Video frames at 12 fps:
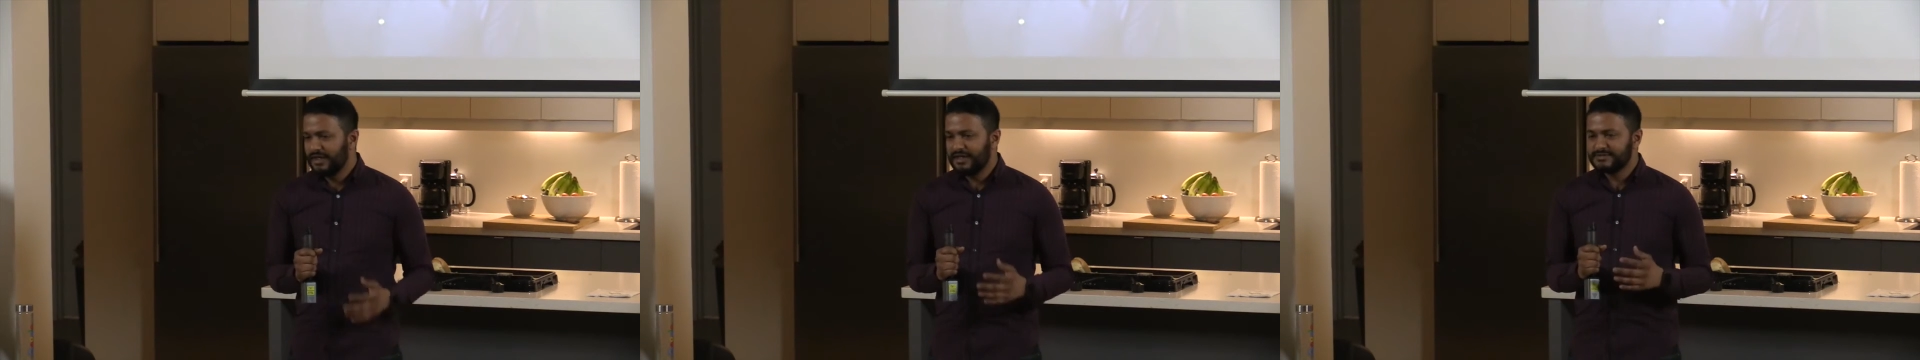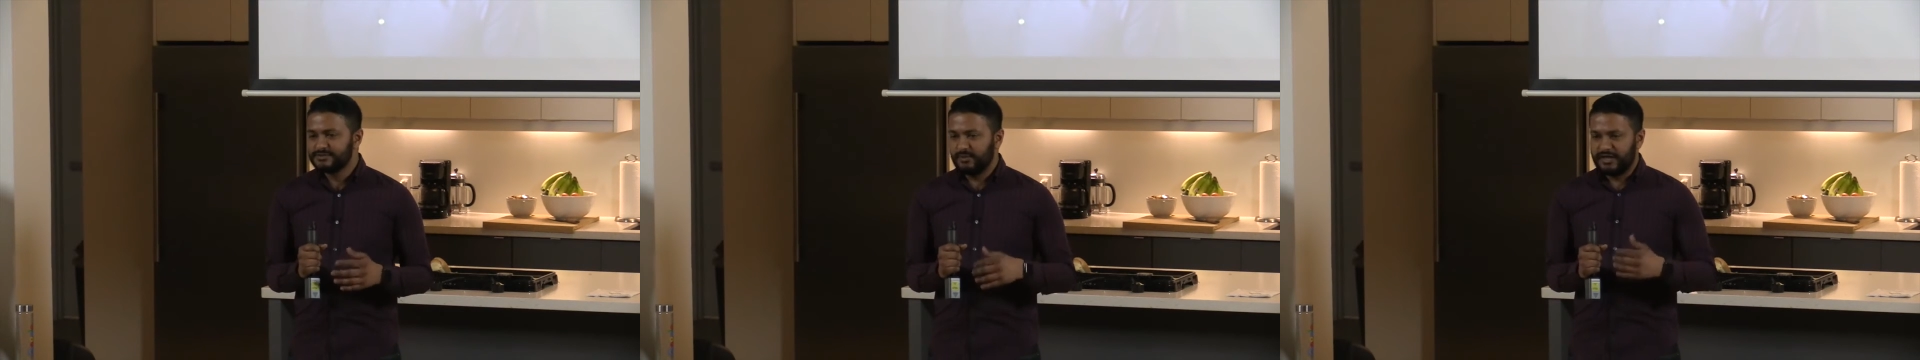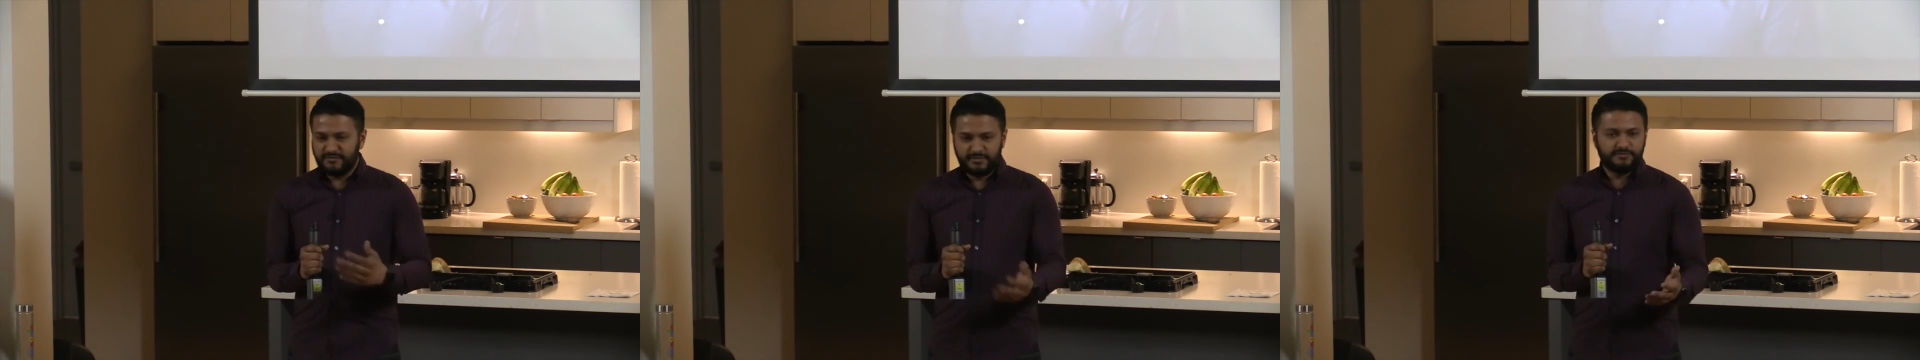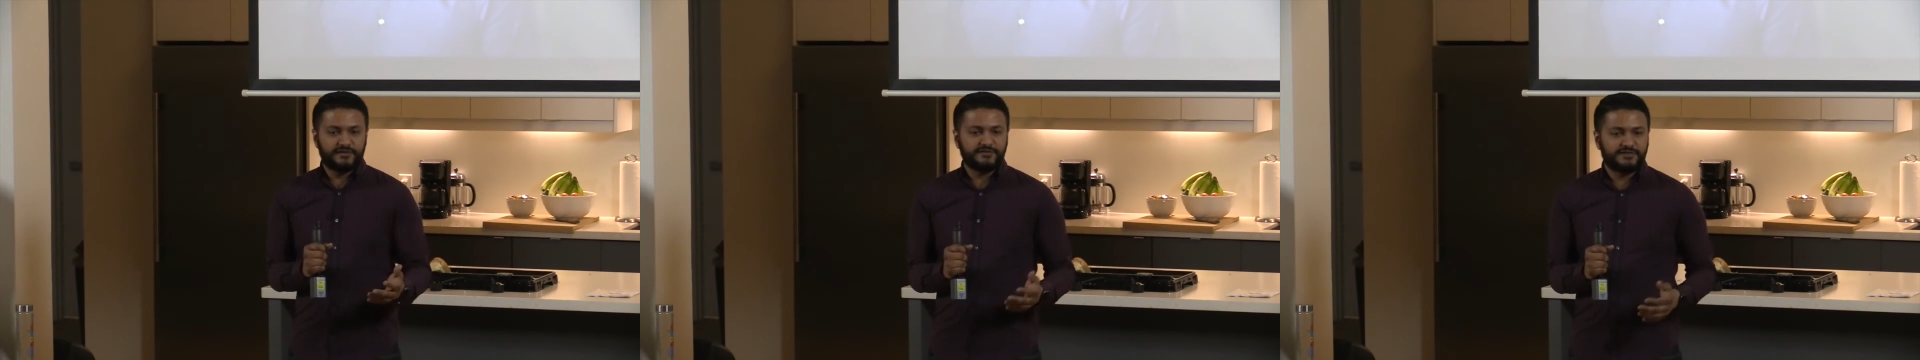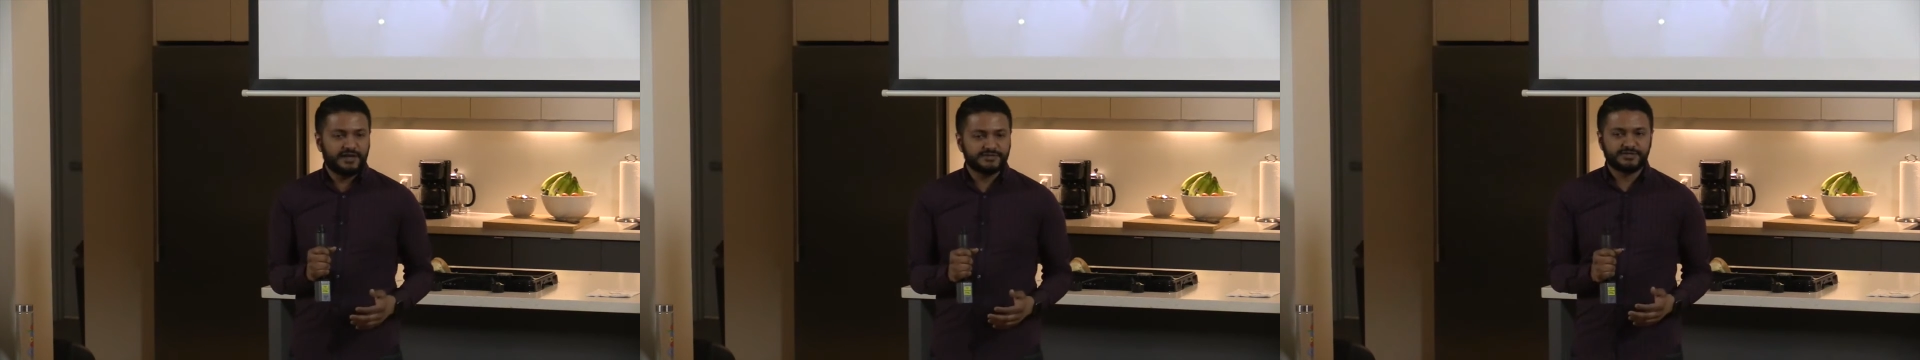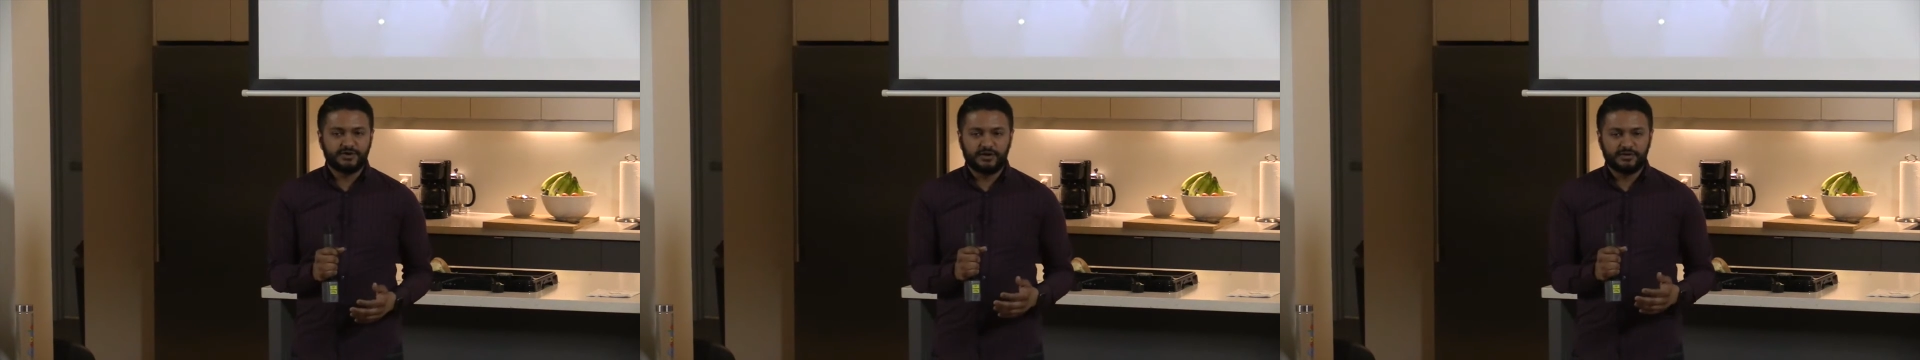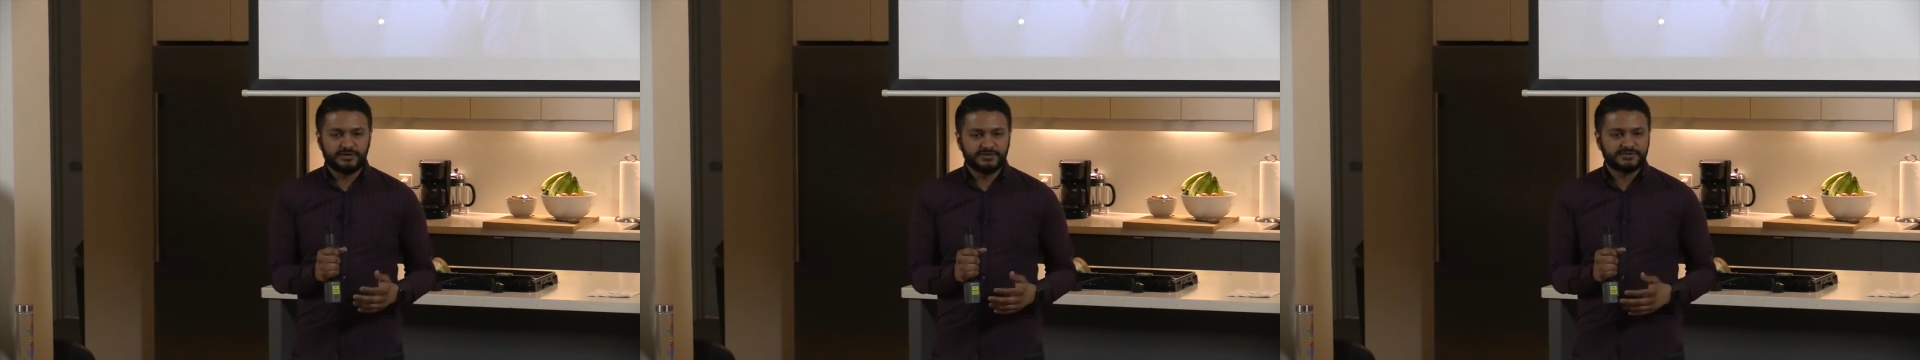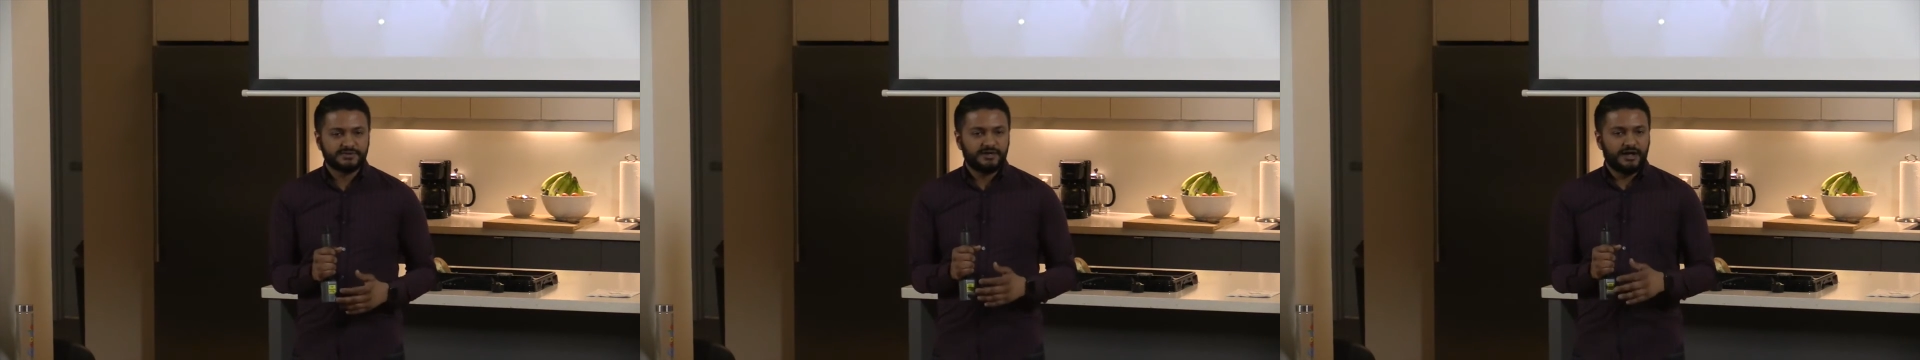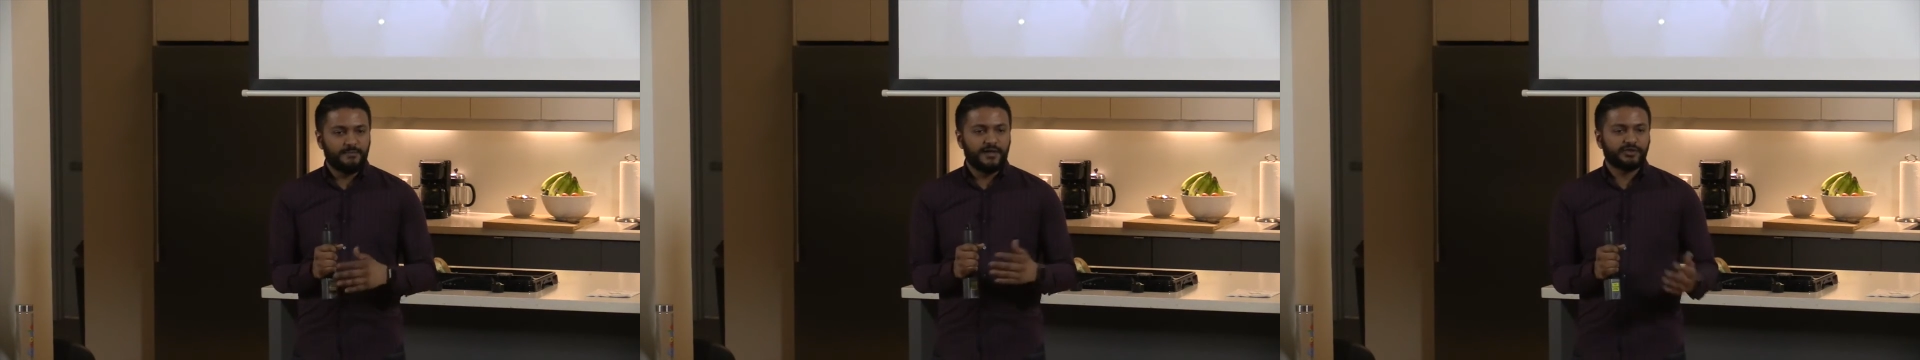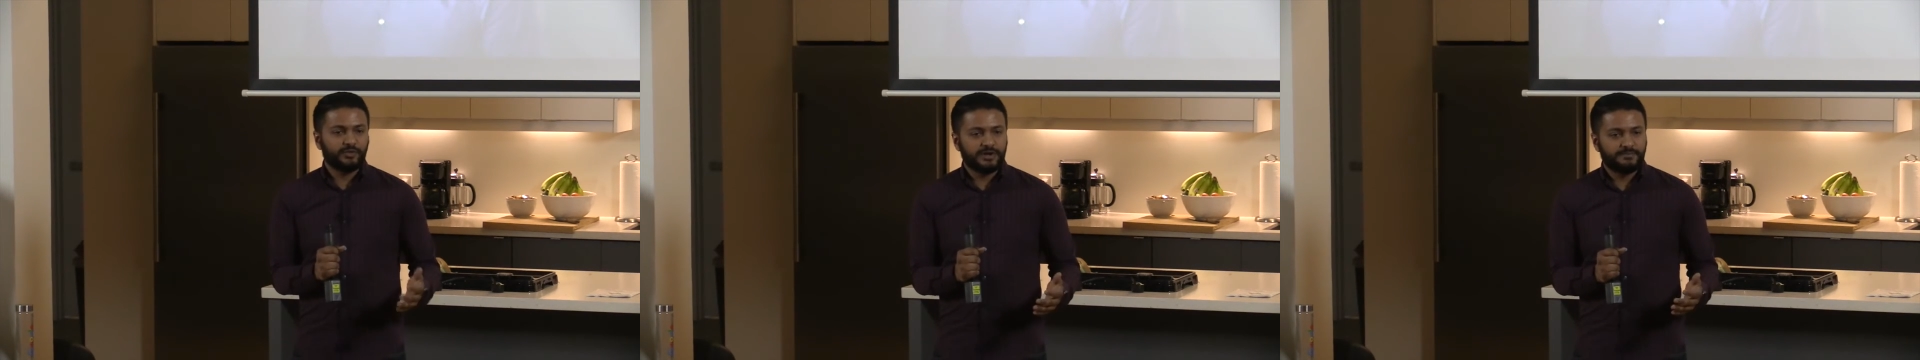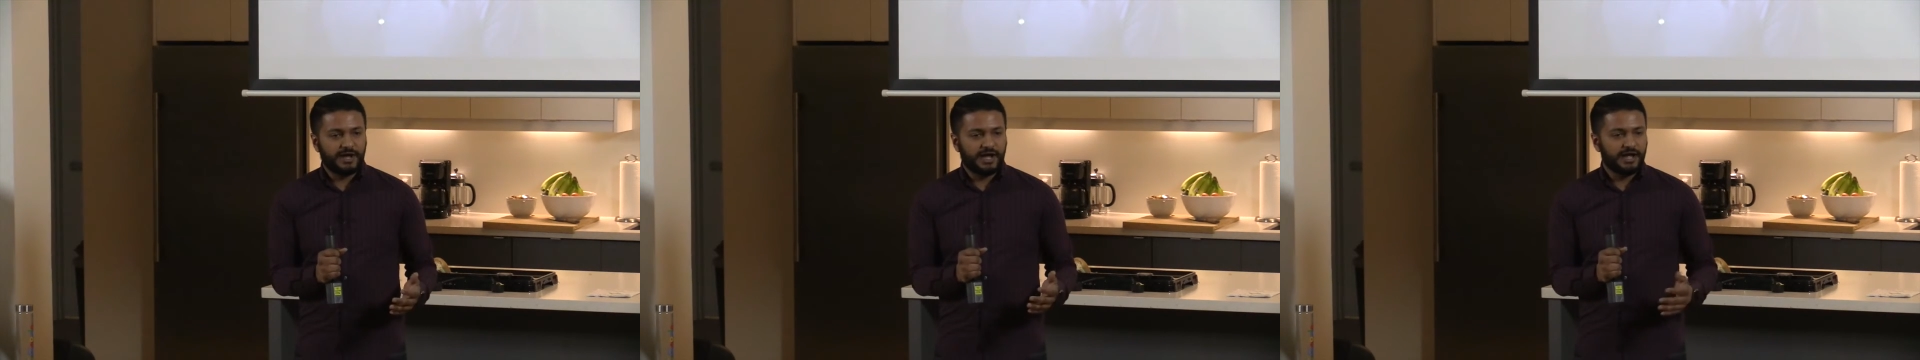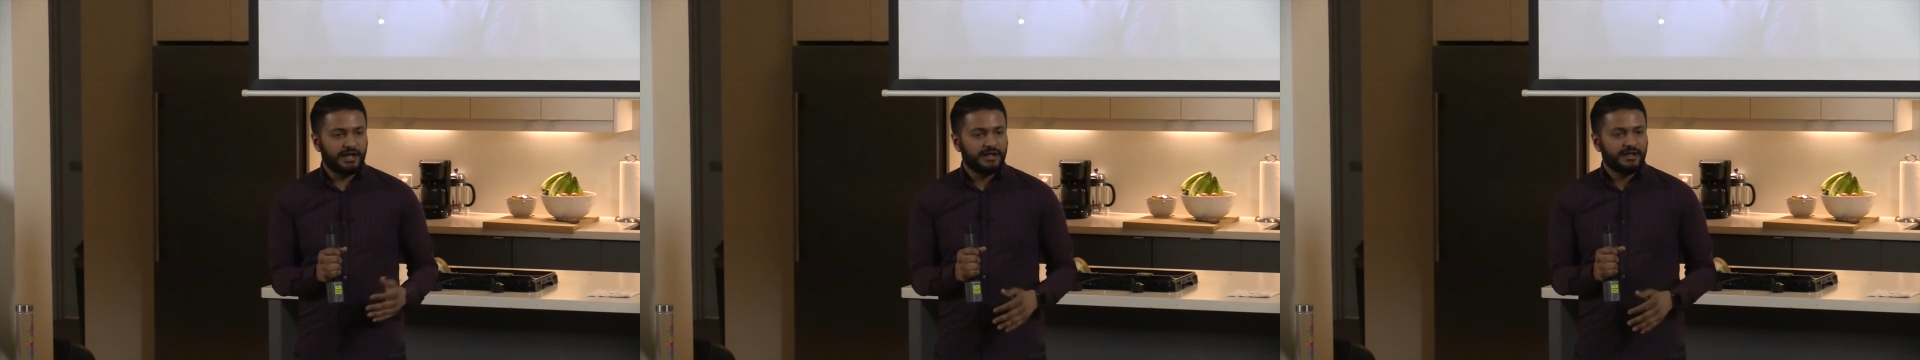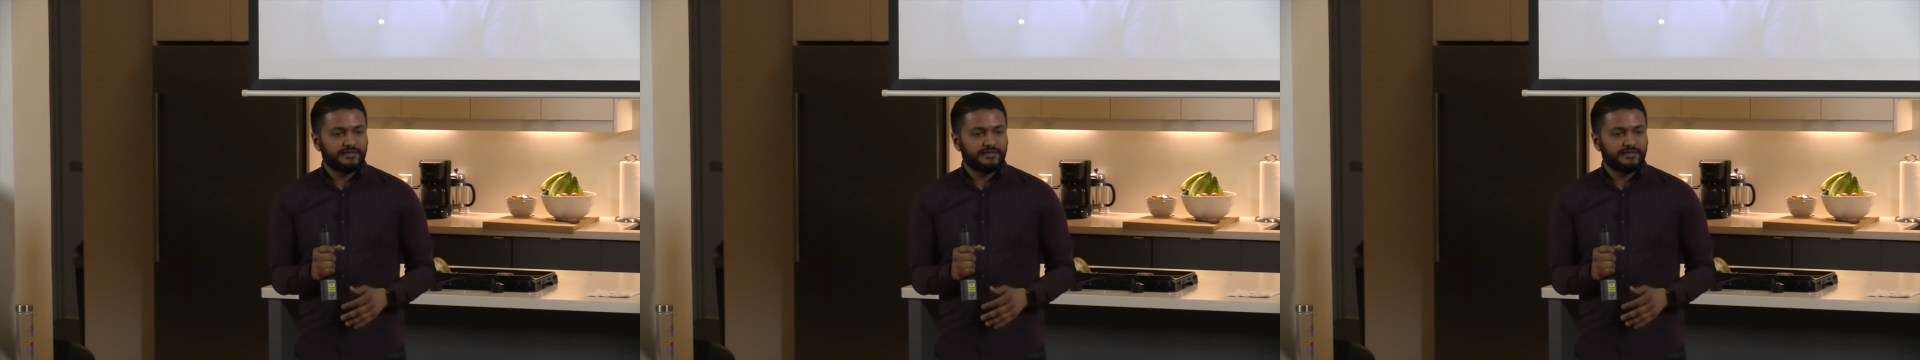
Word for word: So we gave them the fifty thousand dollars. A month went by.